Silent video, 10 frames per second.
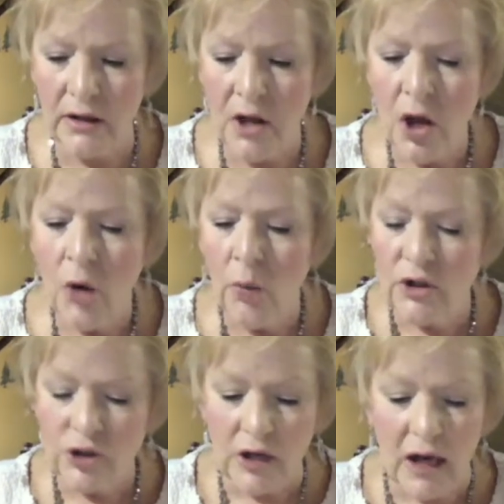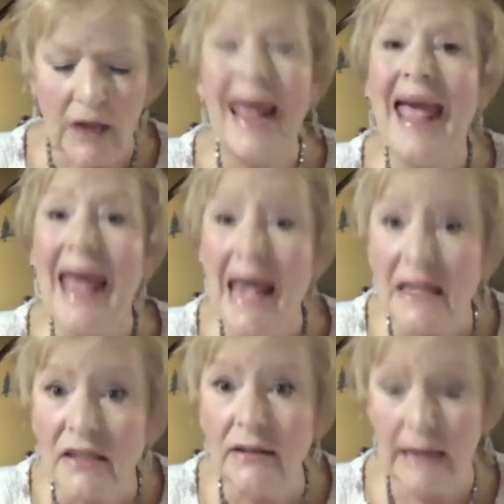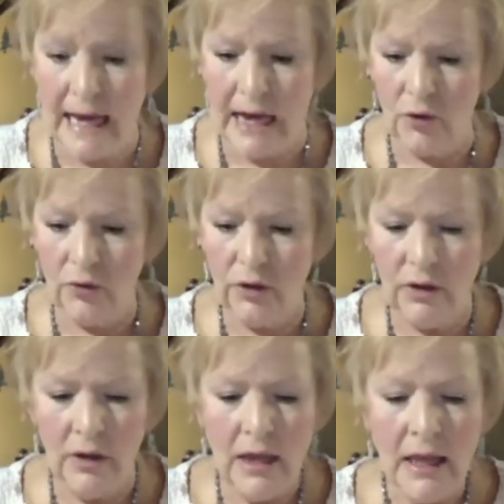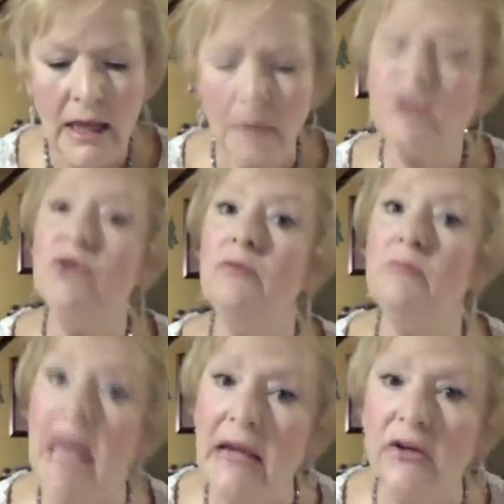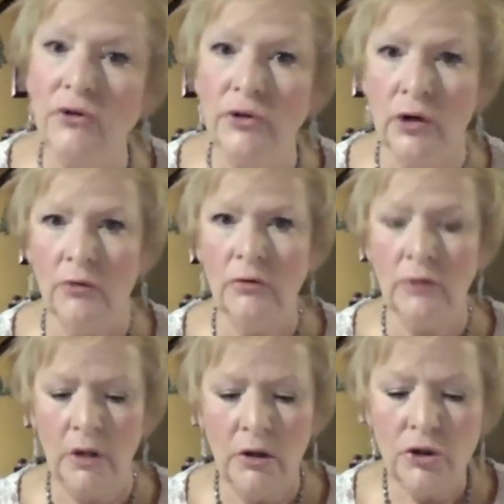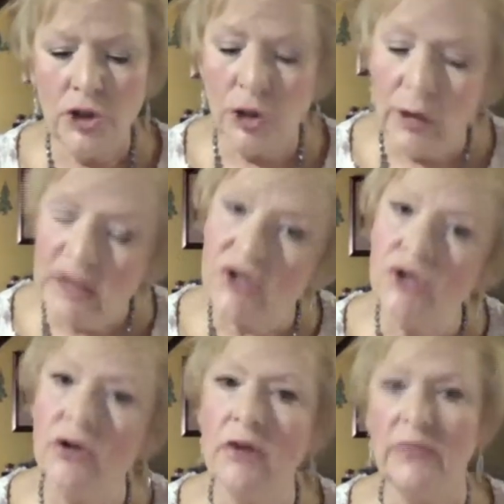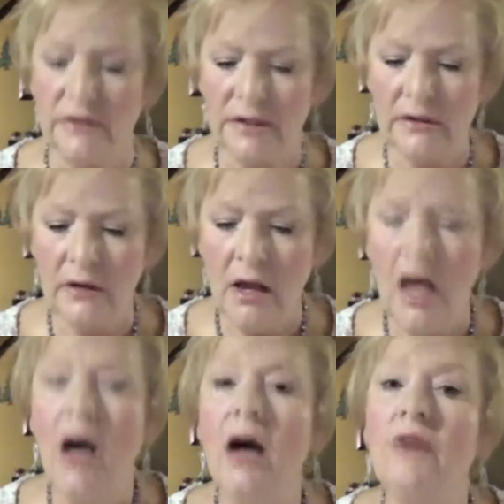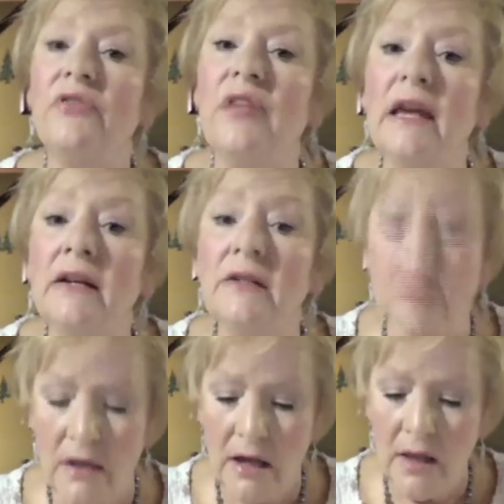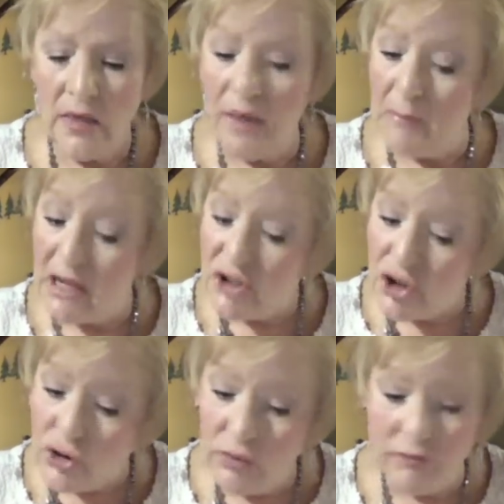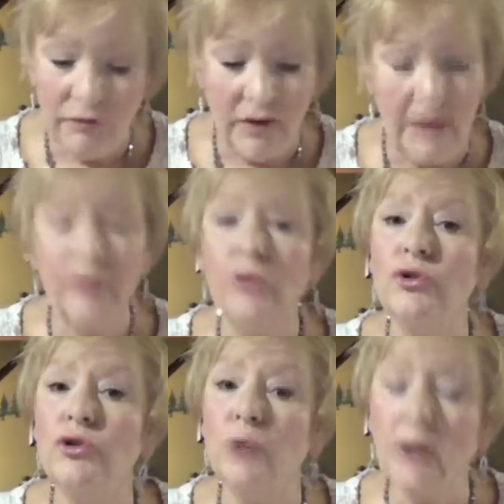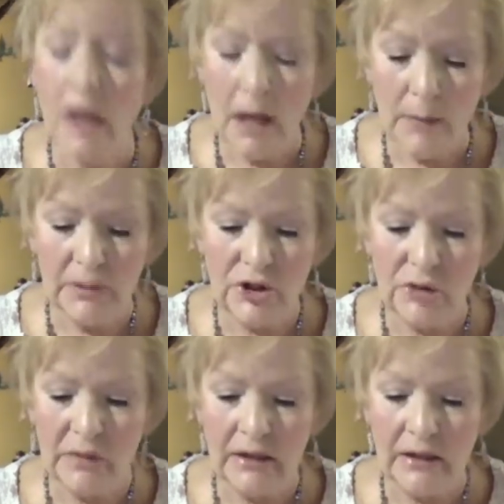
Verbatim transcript: which God has allowed him to make known to his servants of things that must soon find their due accomplishment.